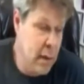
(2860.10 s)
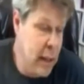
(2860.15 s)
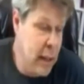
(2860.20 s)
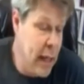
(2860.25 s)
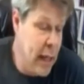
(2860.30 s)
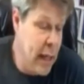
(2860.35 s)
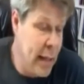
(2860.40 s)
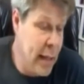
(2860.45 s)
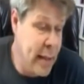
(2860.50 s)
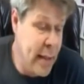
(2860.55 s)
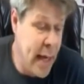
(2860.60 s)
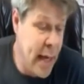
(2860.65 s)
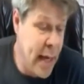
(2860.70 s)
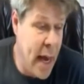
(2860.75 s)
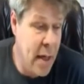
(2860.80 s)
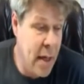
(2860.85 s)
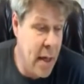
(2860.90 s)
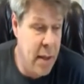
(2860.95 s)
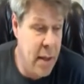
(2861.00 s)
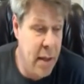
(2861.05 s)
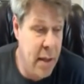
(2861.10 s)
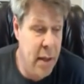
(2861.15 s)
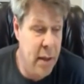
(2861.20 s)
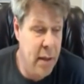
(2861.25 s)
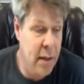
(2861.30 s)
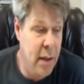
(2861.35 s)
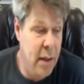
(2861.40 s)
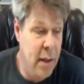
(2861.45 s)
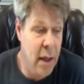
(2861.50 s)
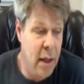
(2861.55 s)
Yeah, it's
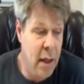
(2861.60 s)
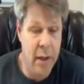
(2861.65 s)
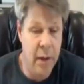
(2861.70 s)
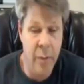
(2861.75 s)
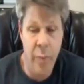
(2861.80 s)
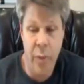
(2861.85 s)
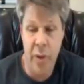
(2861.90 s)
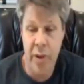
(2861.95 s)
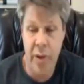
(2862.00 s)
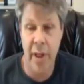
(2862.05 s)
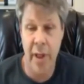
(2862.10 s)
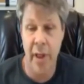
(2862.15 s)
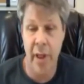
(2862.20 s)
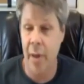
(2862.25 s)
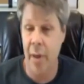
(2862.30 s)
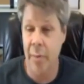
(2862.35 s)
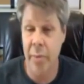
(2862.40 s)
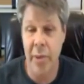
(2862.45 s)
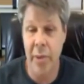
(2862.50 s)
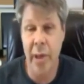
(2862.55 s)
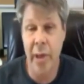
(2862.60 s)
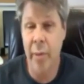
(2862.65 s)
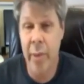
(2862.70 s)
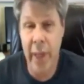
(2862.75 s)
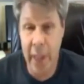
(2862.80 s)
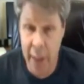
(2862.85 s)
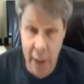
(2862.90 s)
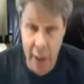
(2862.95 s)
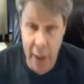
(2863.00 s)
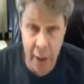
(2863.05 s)
actually hundred percent up to
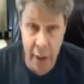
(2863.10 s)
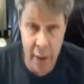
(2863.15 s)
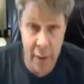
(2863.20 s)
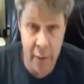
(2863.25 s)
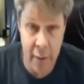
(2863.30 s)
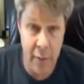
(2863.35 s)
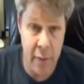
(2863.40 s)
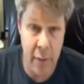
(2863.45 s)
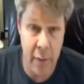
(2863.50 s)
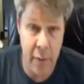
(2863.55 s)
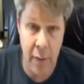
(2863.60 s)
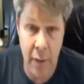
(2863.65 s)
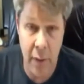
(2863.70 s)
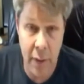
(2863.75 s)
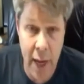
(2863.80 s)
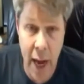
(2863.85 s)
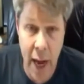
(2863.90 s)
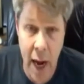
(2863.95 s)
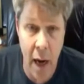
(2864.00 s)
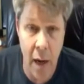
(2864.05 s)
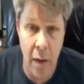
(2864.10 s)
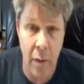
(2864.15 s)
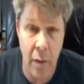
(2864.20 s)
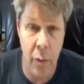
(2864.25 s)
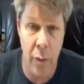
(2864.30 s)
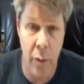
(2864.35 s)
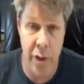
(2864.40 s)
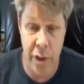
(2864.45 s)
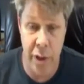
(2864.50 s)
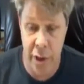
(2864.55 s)
me uh,
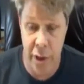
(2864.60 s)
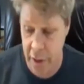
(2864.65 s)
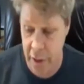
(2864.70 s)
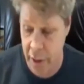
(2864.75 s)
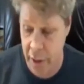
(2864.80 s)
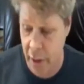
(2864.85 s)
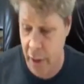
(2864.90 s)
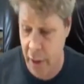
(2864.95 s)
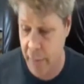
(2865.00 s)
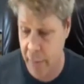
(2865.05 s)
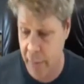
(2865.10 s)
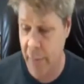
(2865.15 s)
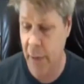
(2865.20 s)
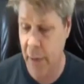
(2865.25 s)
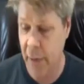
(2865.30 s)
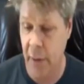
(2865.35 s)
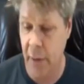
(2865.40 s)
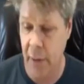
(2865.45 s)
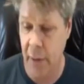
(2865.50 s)
now, which is um,